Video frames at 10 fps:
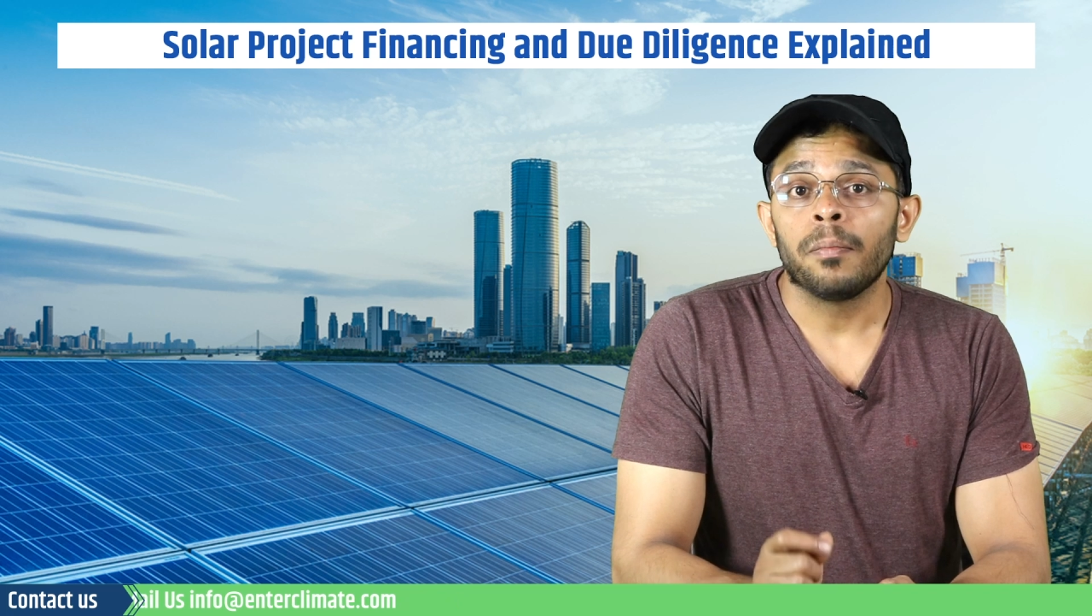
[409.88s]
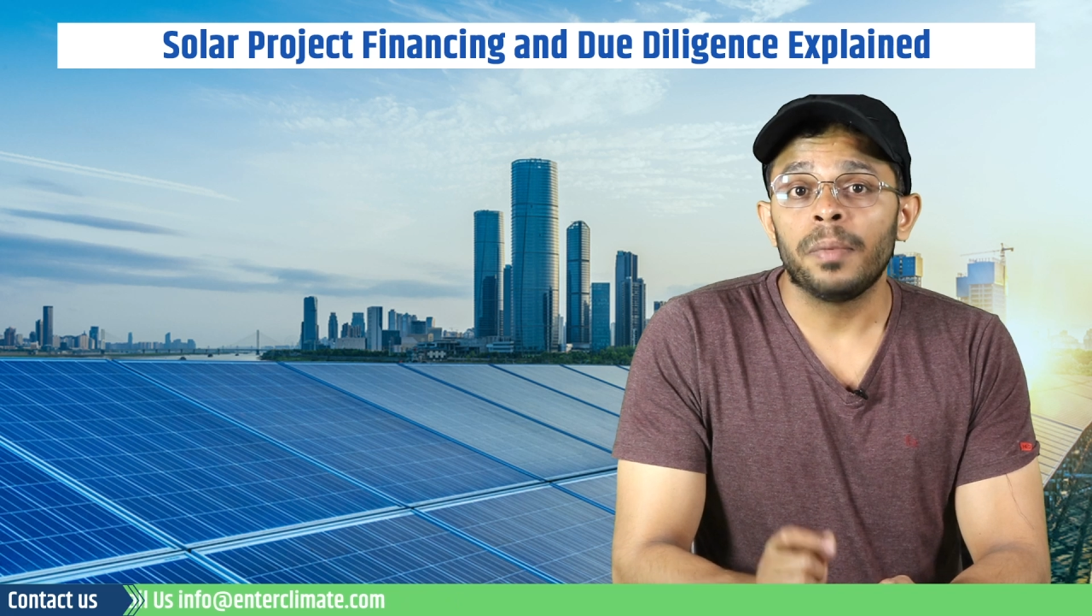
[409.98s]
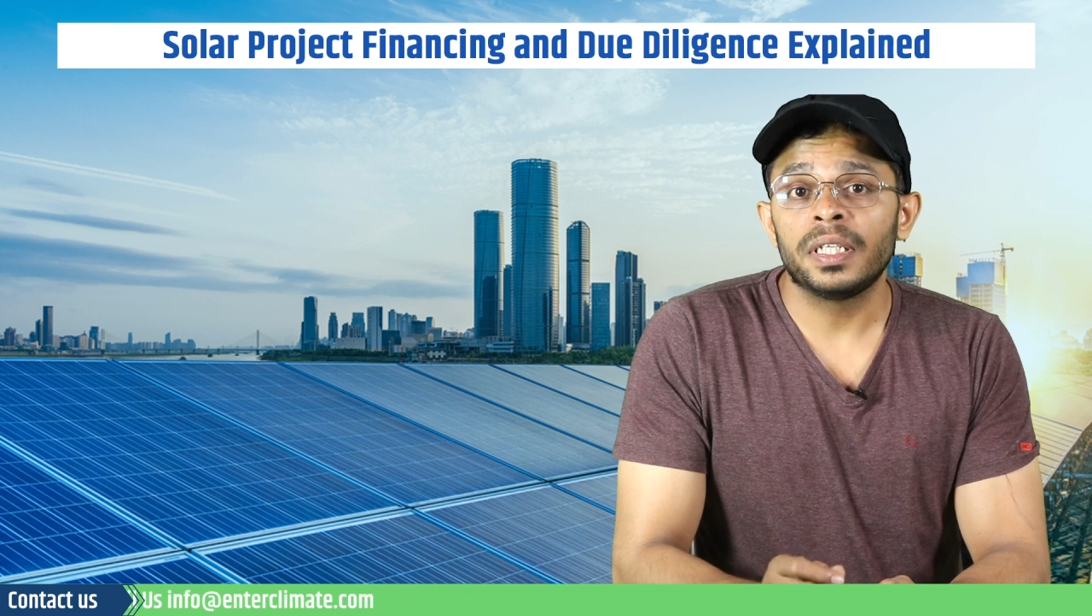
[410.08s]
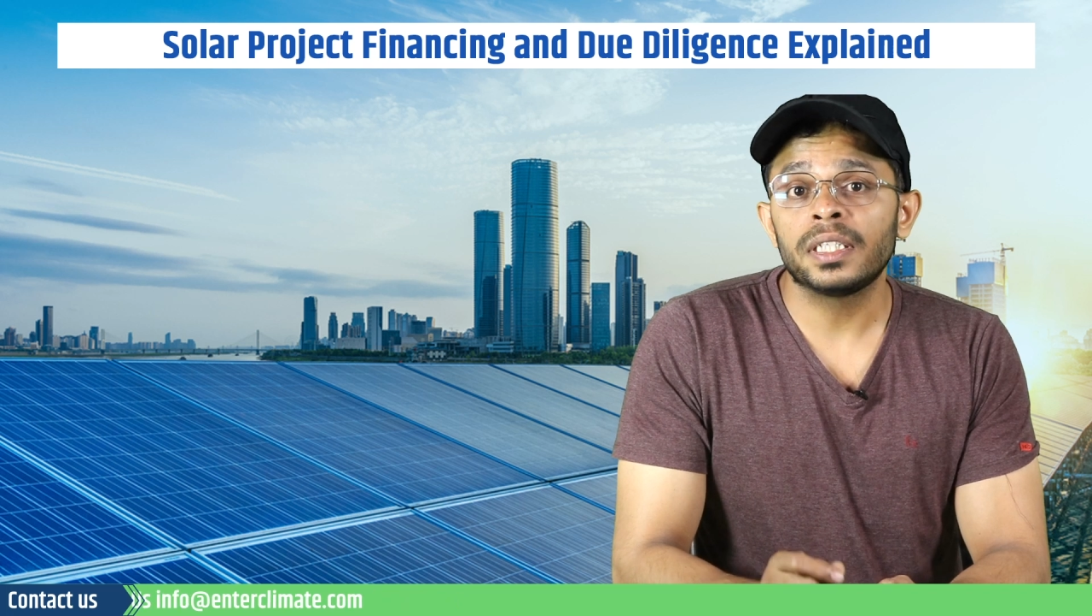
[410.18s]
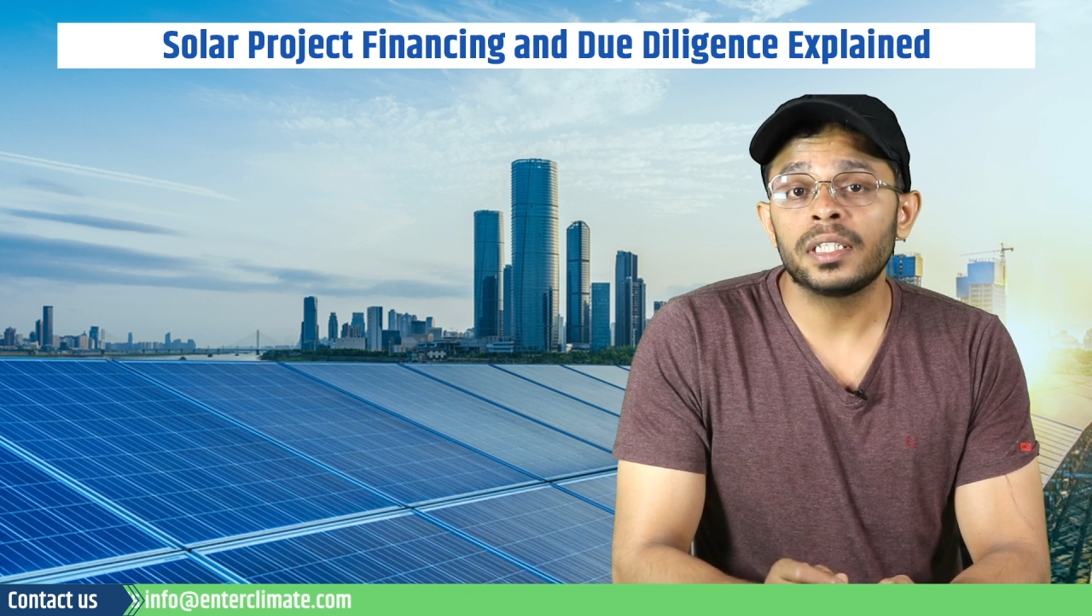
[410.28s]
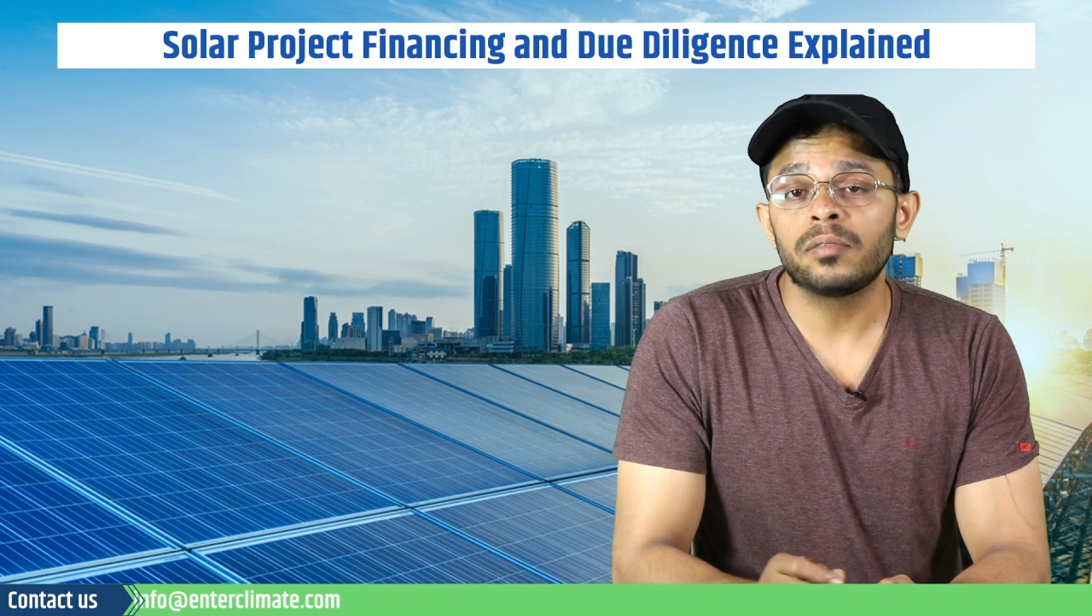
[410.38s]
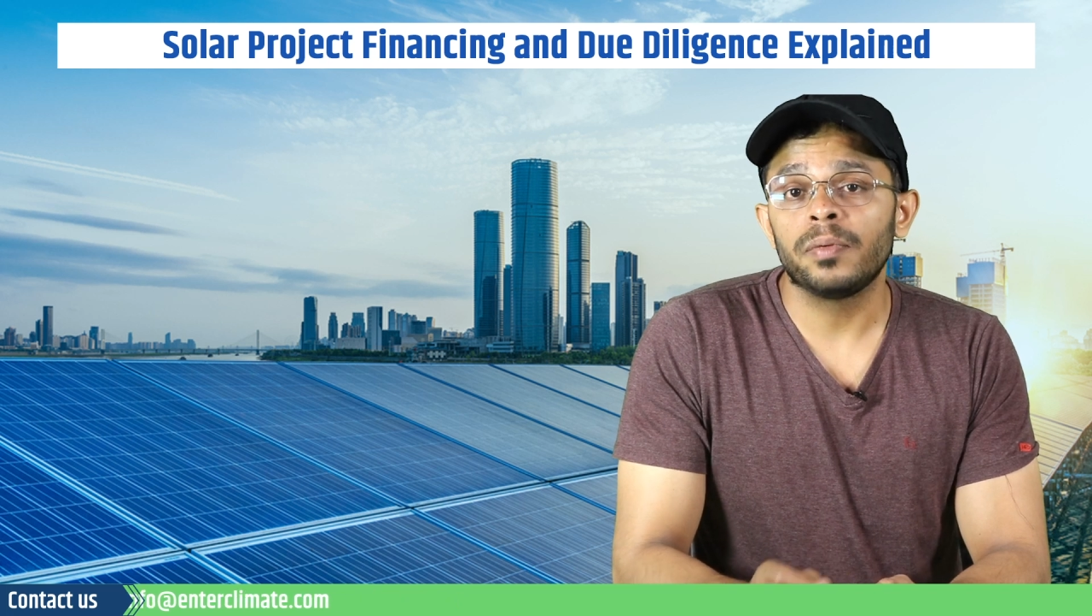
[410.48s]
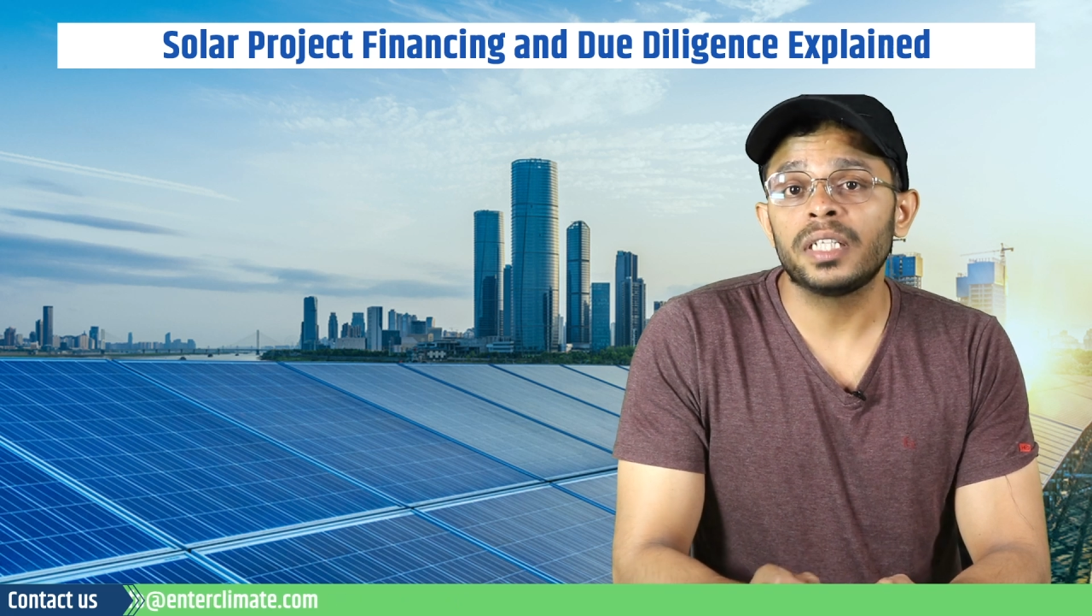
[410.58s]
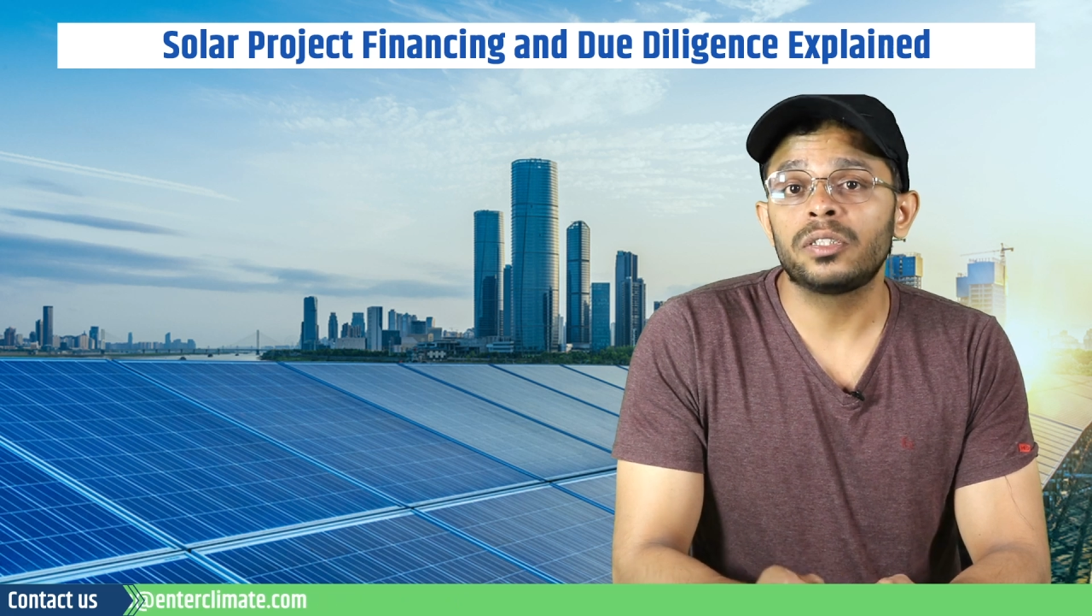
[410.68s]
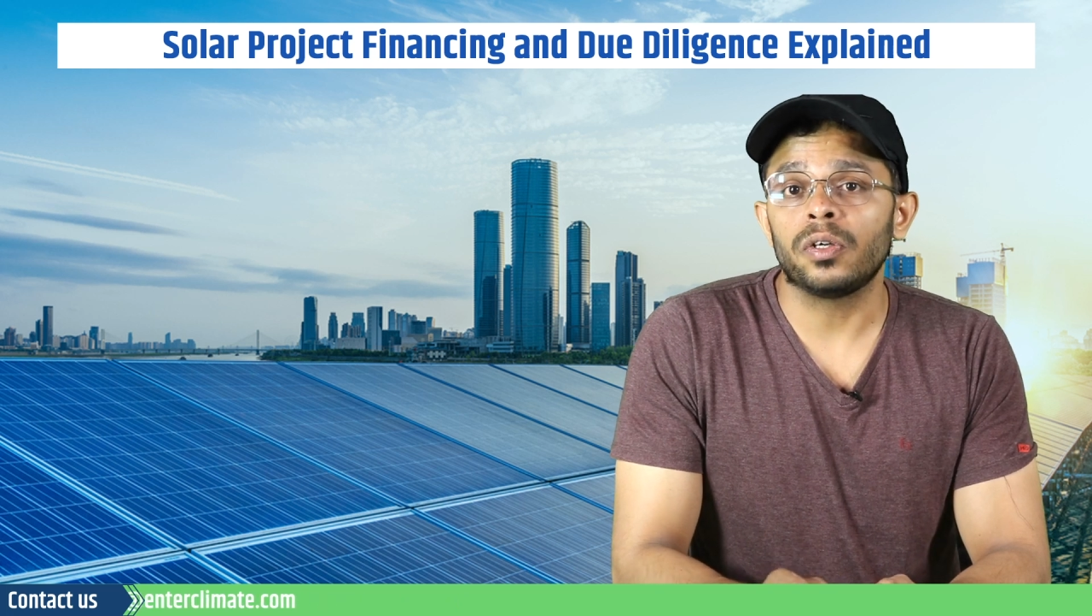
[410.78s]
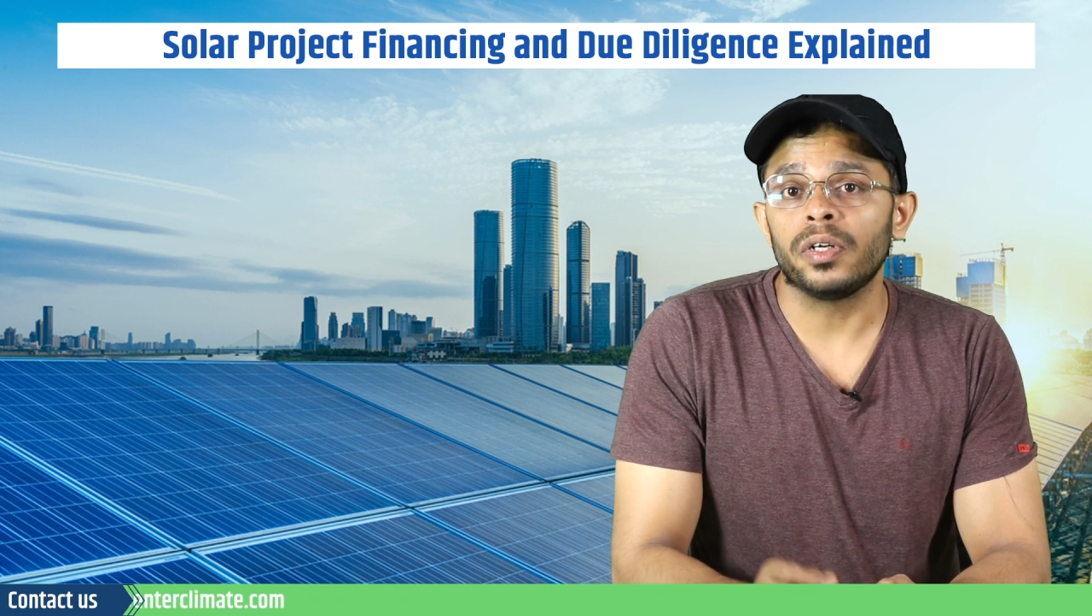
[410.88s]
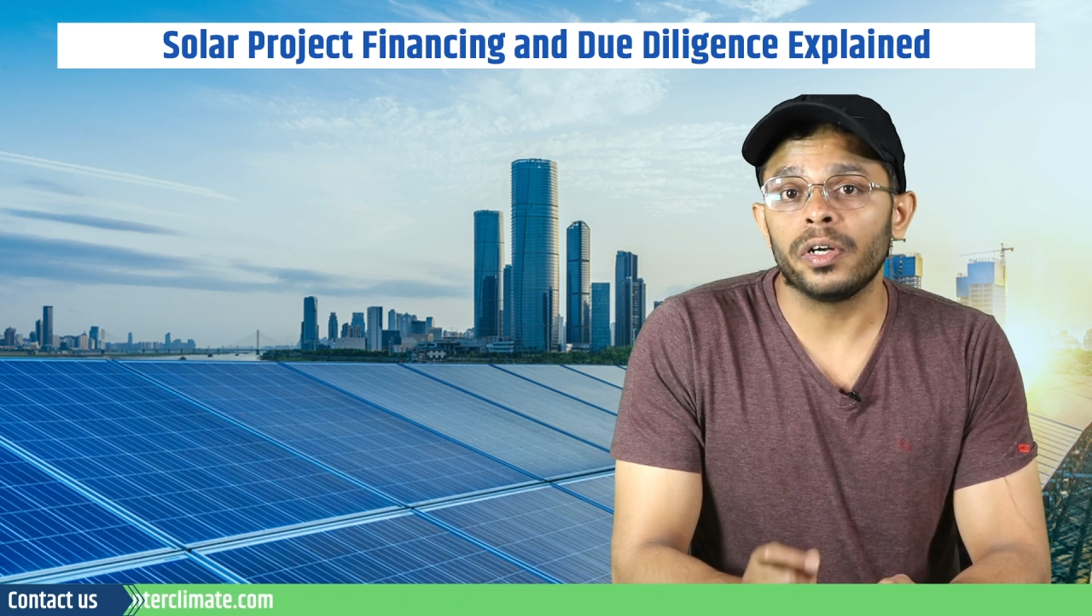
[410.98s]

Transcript: businesses based on